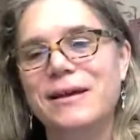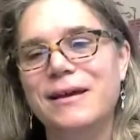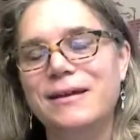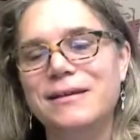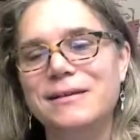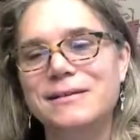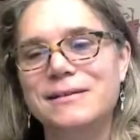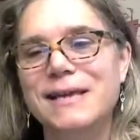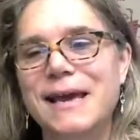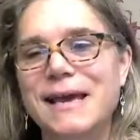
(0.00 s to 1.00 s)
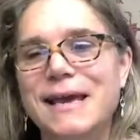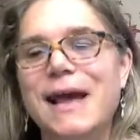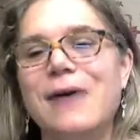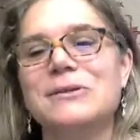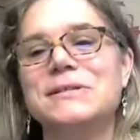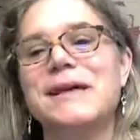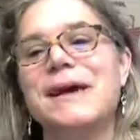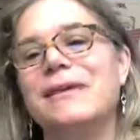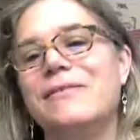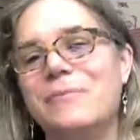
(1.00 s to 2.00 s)
and just take it
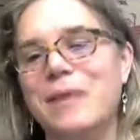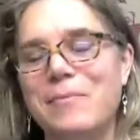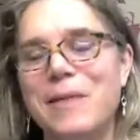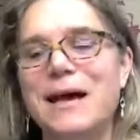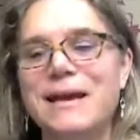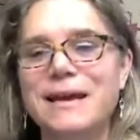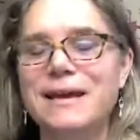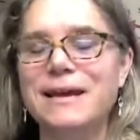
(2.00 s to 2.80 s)
outside of my body.